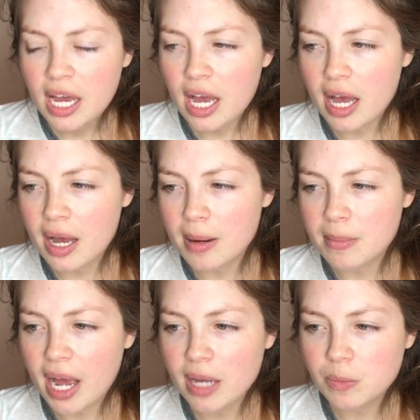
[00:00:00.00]
Um,
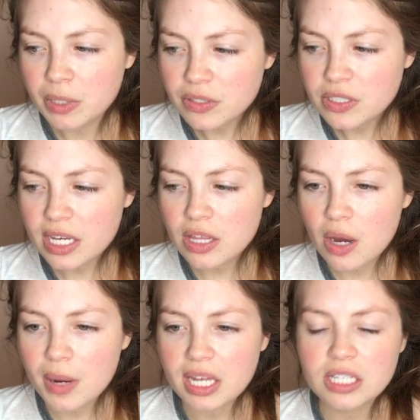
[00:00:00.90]
I will say
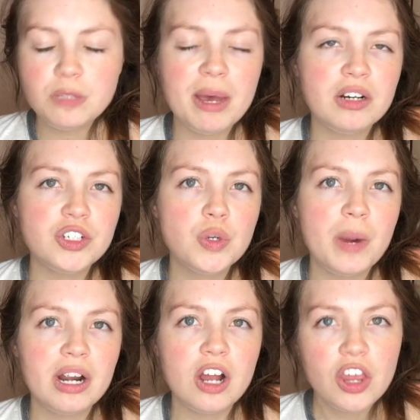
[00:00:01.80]
though, it is better to
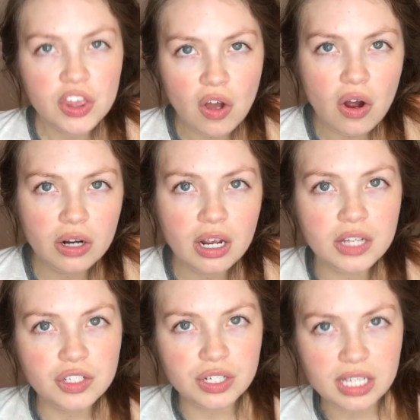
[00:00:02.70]
wear a thong
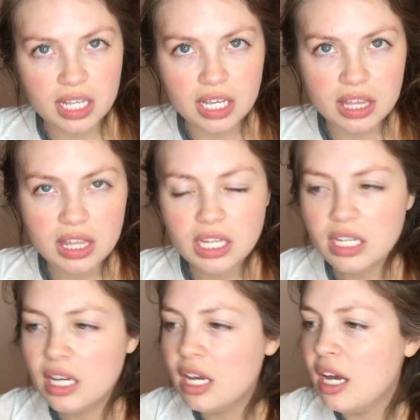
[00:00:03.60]
underneath.
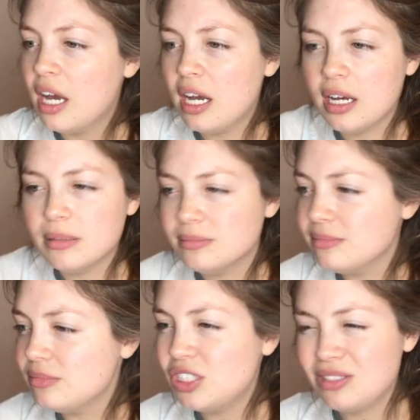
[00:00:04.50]
Um,
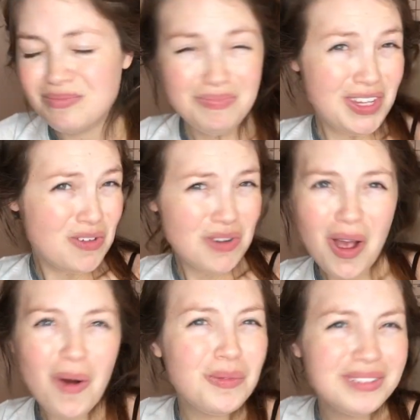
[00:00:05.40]
just, you
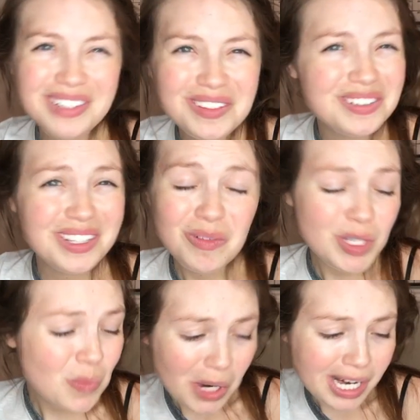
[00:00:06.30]
know, when you, when
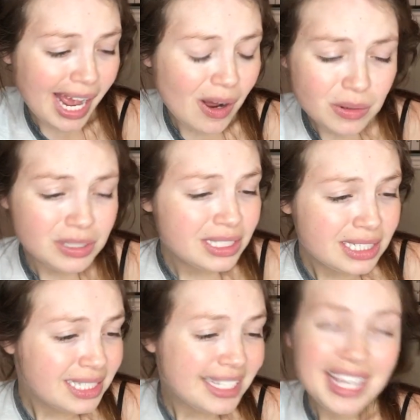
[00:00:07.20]
you work out,
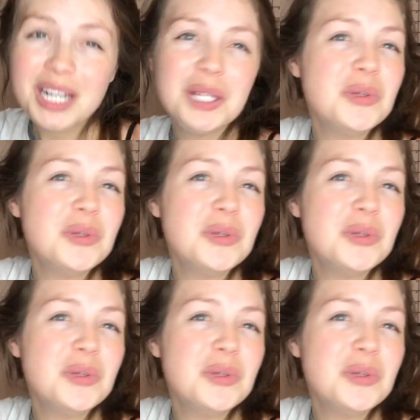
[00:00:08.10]
you get a little